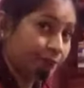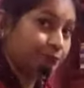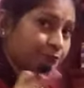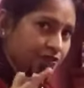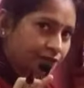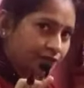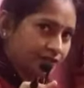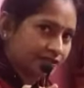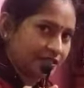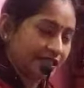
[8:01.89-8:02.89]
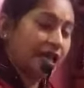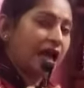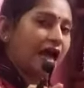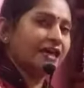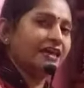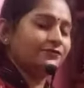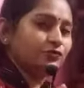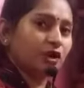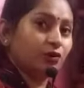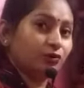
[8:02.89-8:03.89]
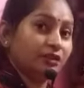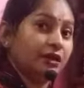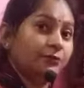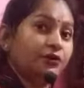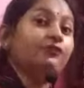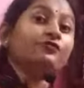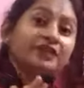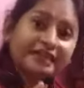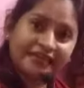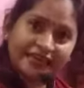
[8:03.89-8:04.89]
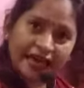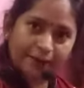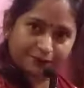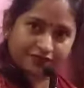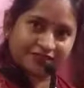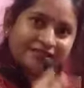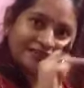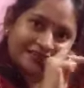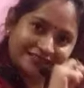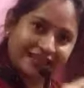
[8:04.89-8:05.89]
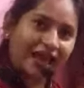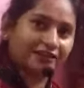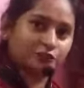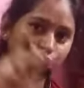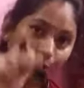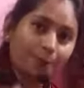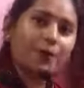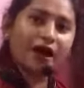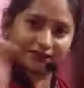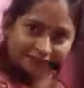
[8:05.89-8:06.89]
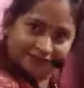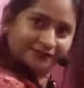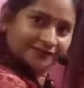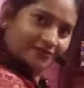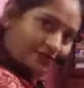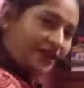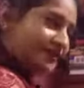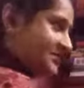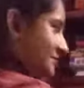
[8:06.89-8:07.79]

But firstly, I have to count the number of gaps it has to pass. Right?